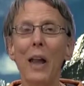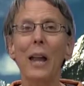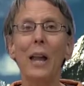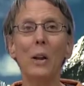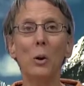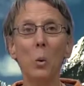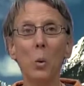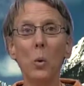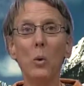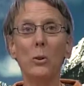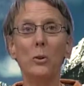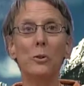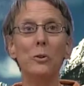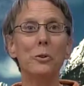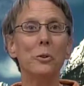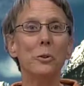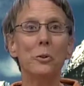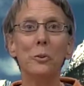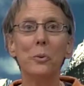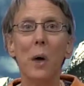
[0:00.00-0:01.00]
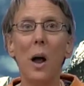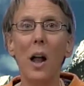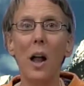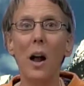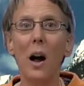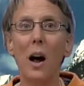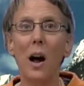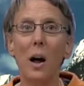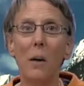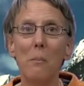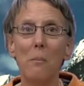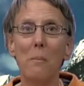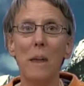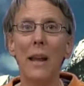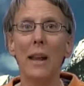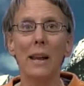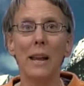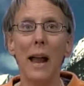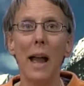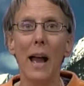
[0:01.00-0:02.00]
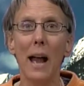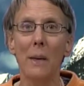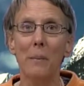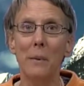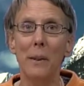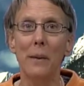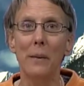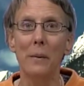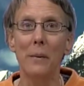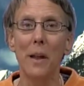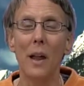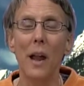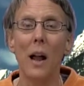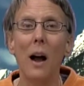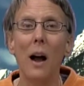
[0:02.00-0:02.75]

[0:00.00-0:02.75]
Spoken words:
in order to make it happen